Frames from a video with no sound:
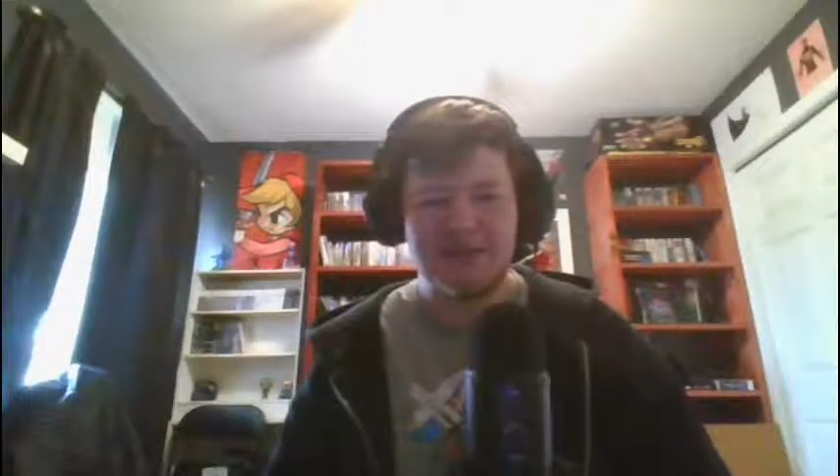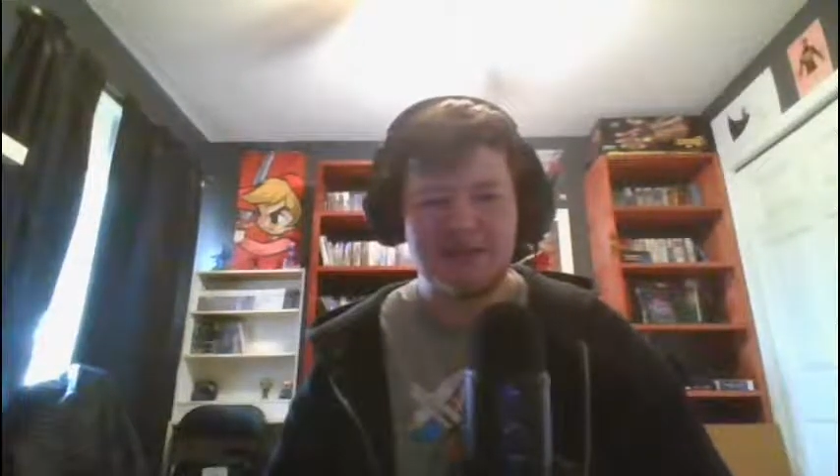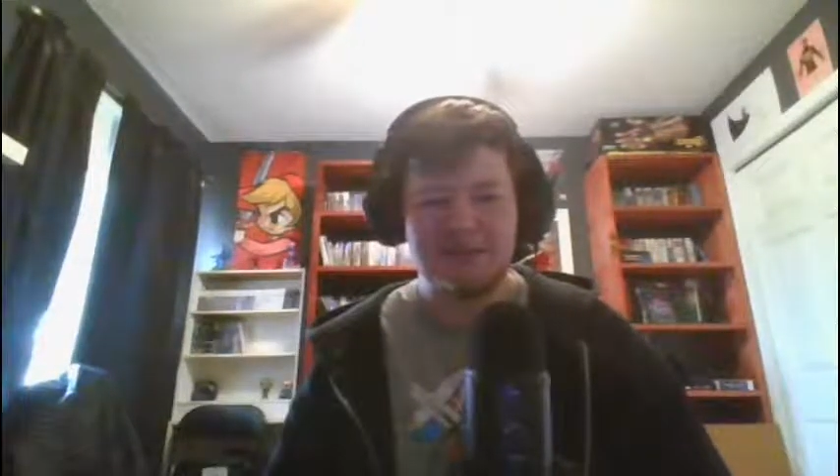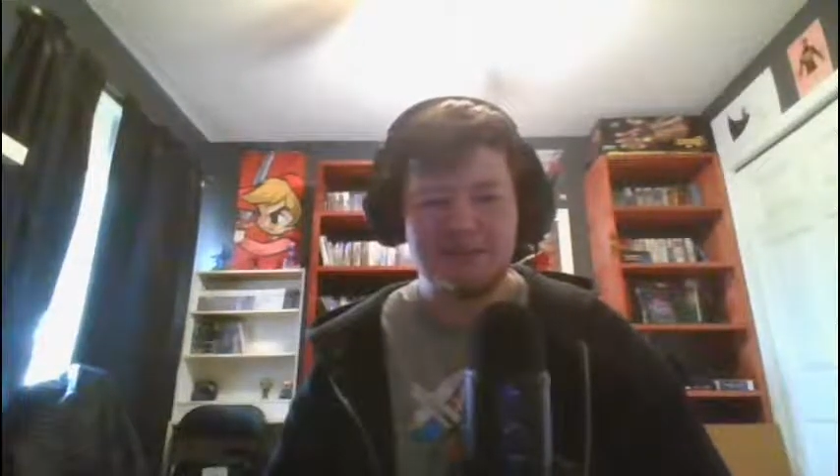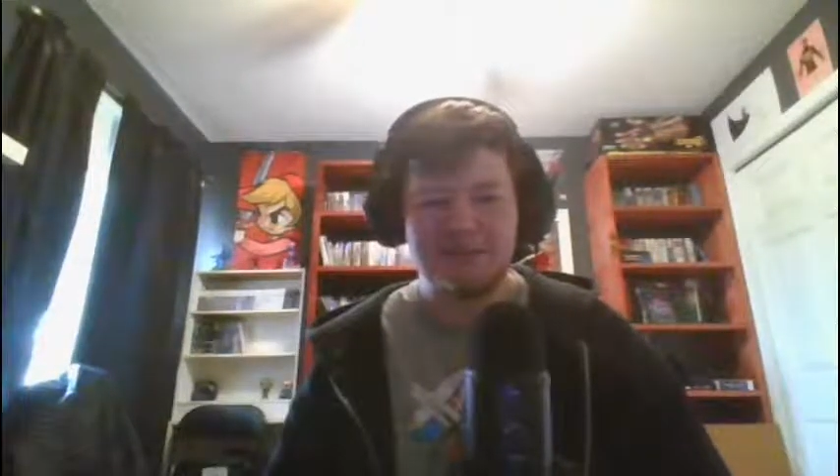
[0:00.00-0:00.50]
the
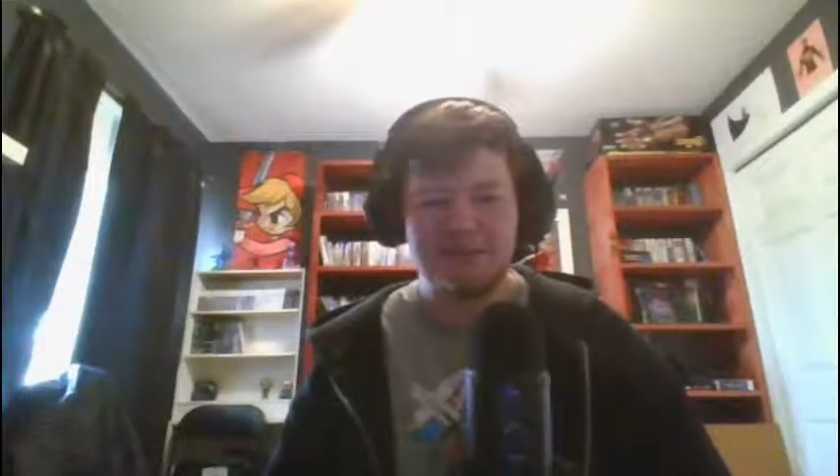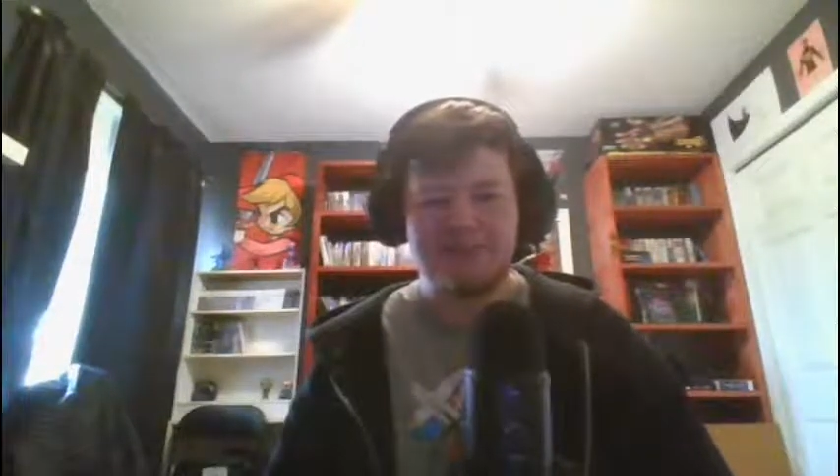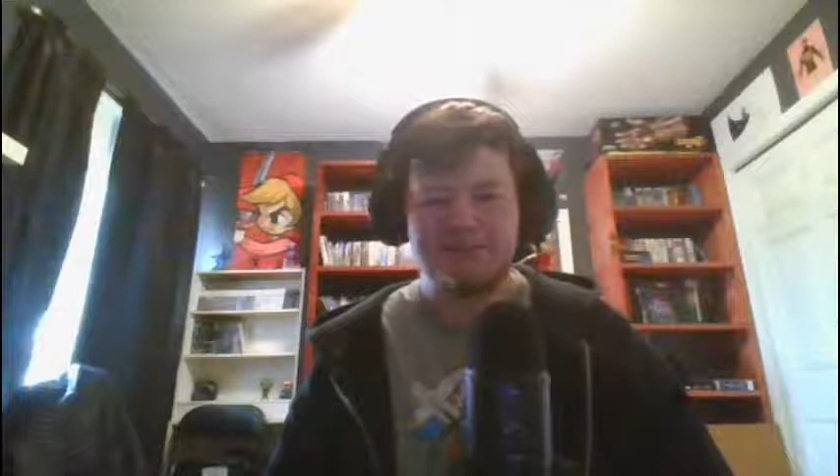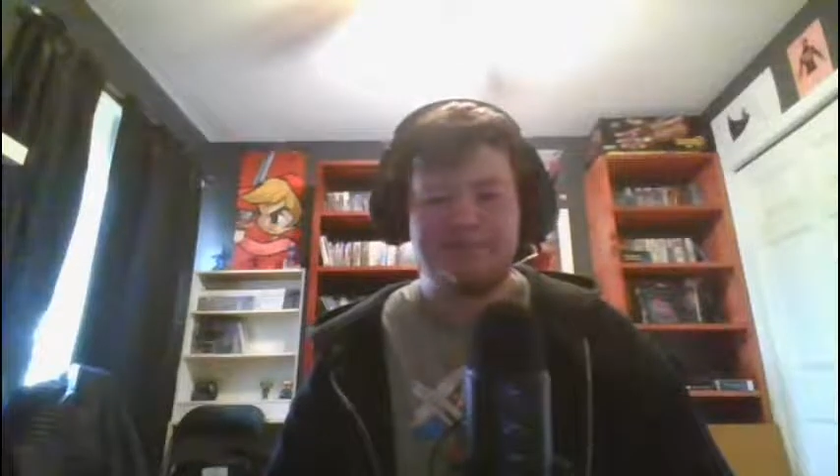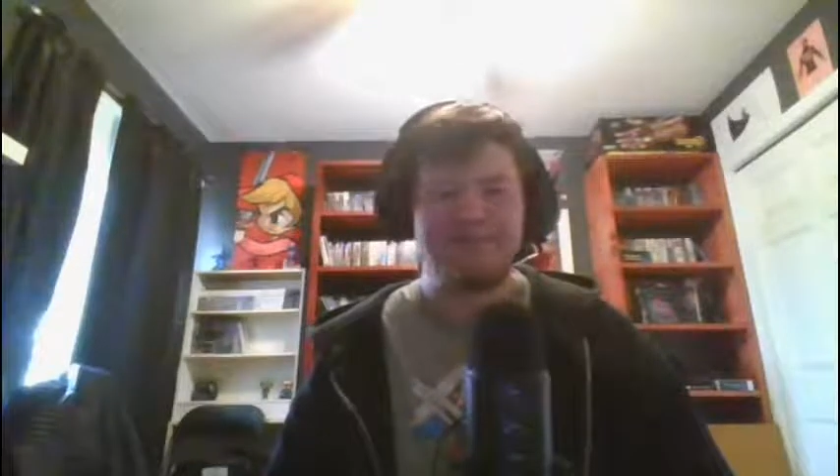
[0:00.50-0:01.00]
reason why
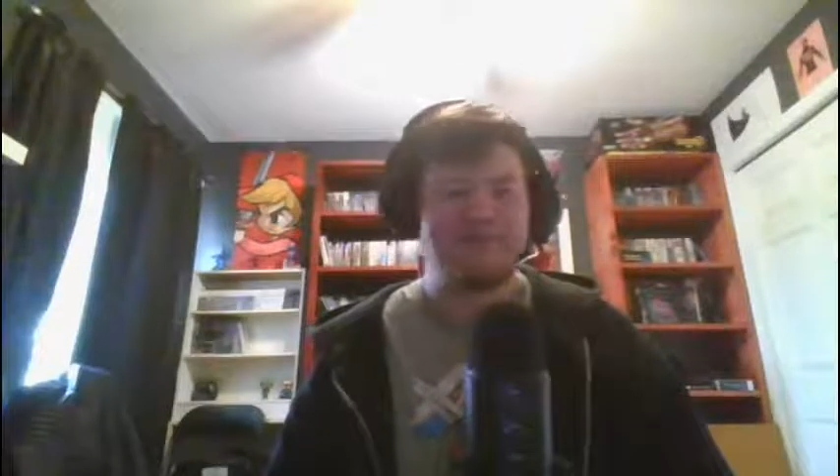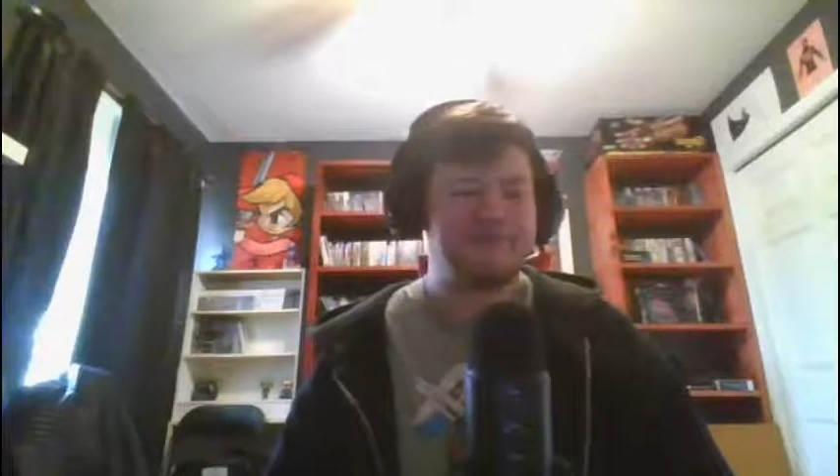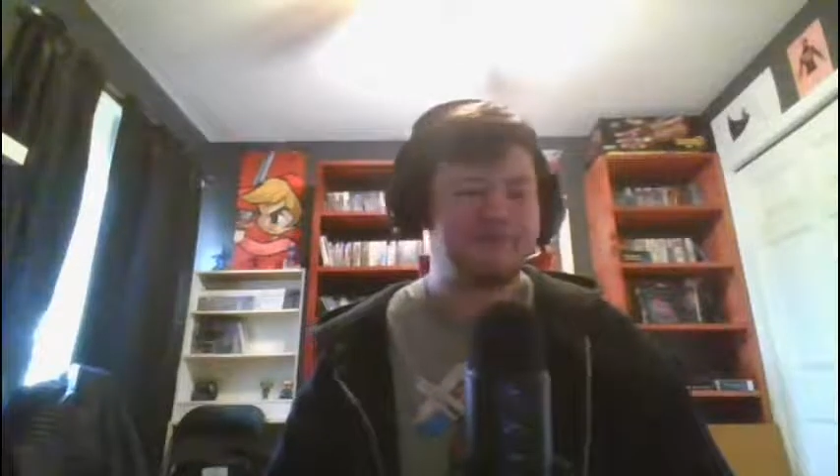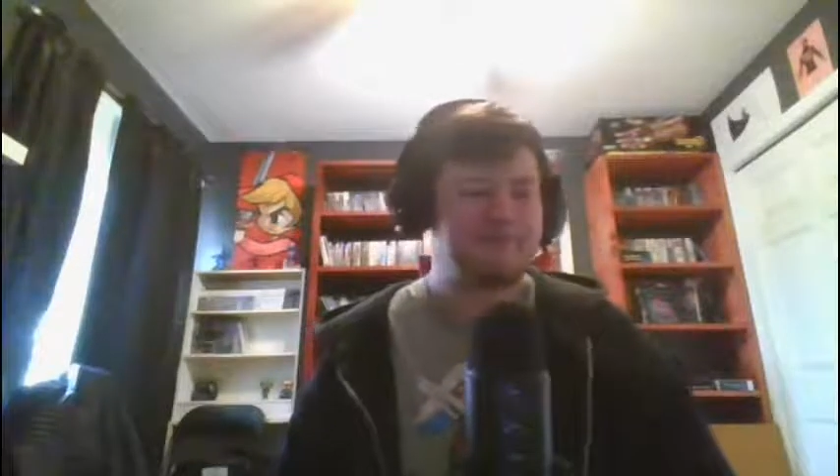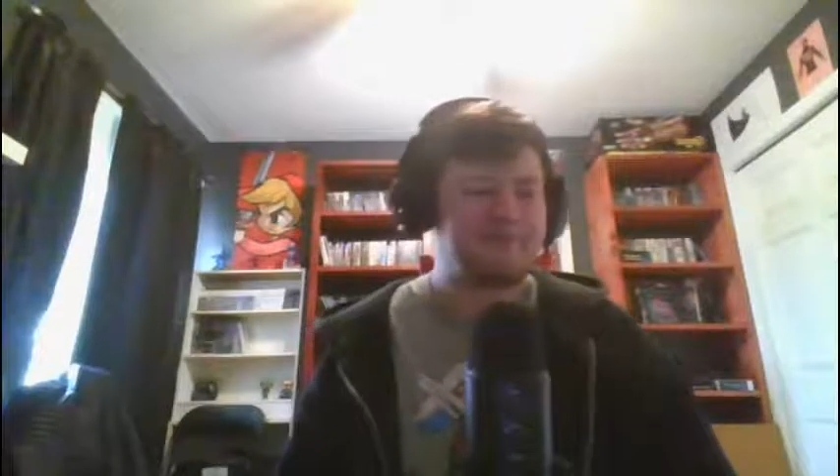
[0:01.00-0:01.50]

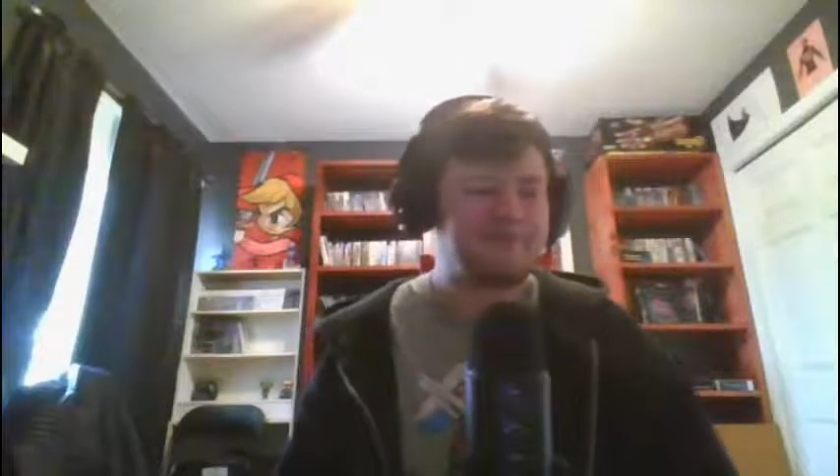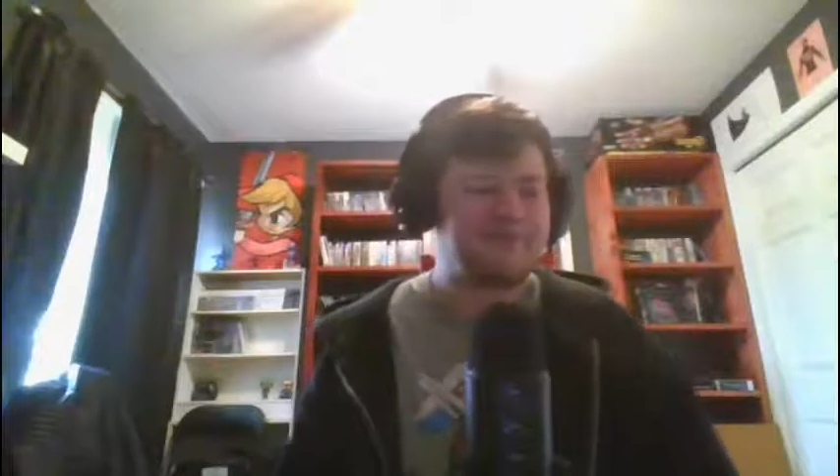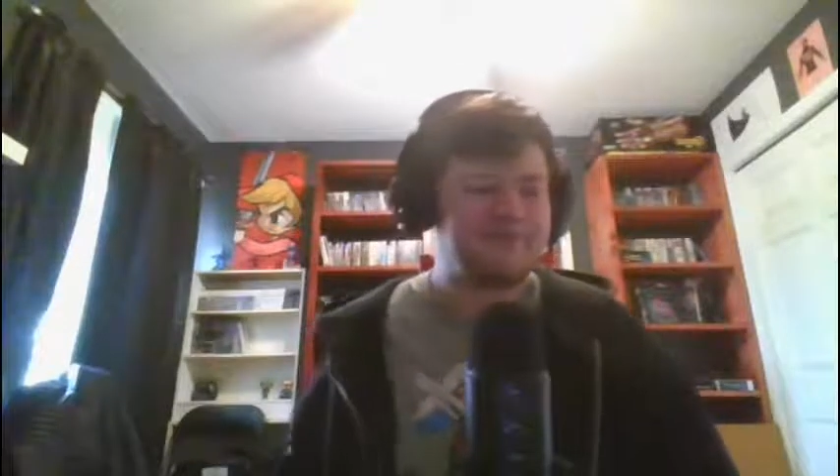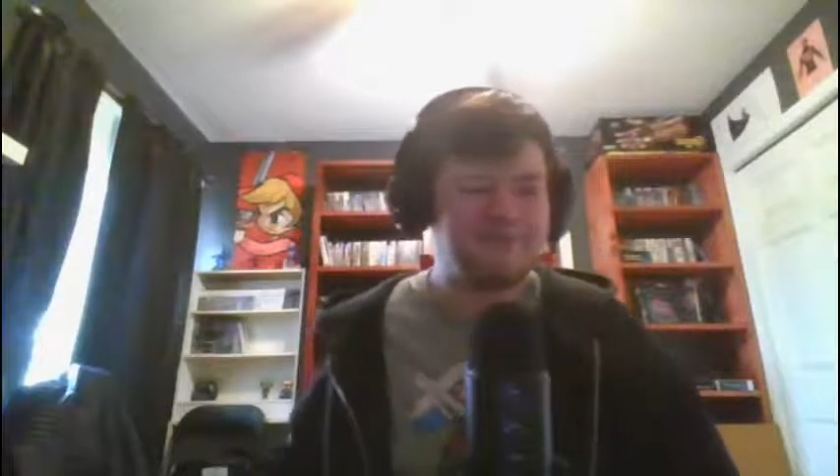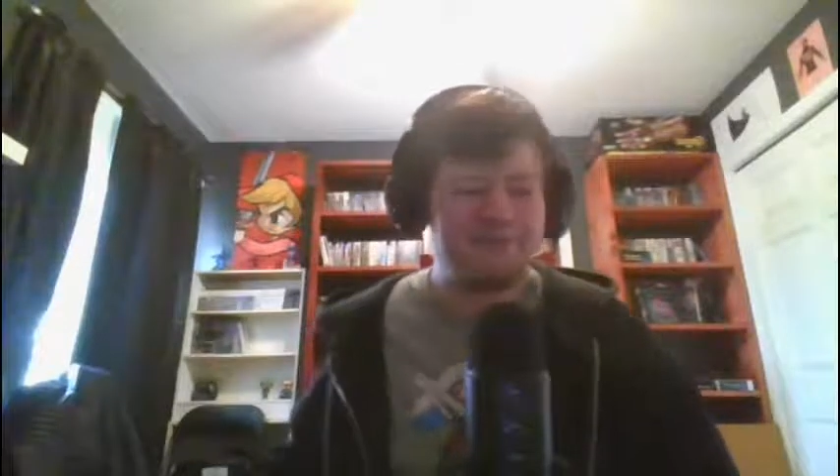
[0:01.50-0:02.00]

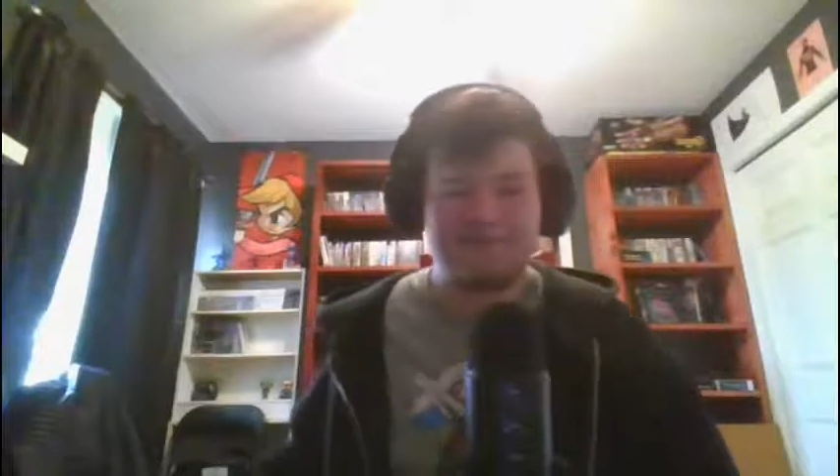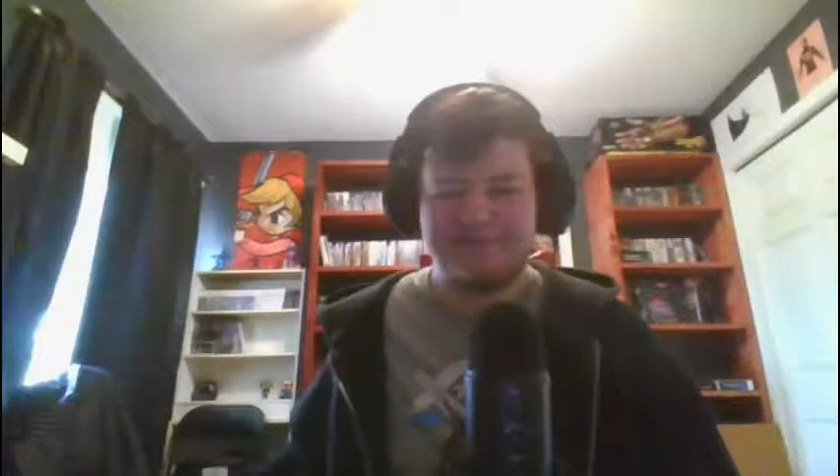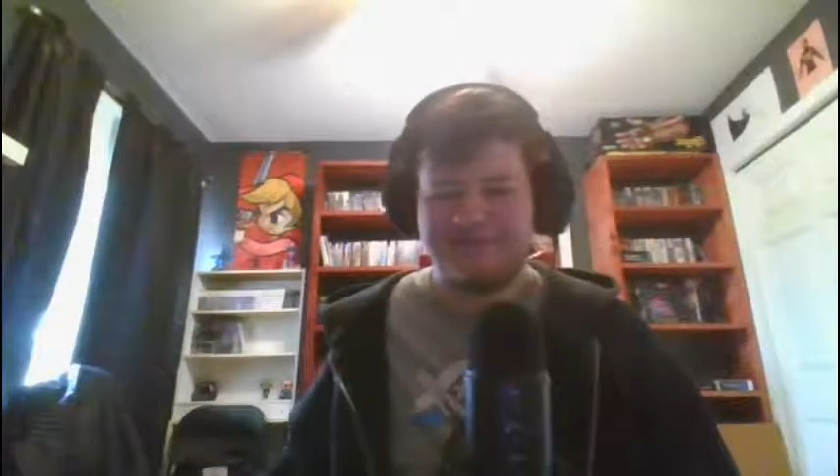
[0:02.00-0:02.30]
I took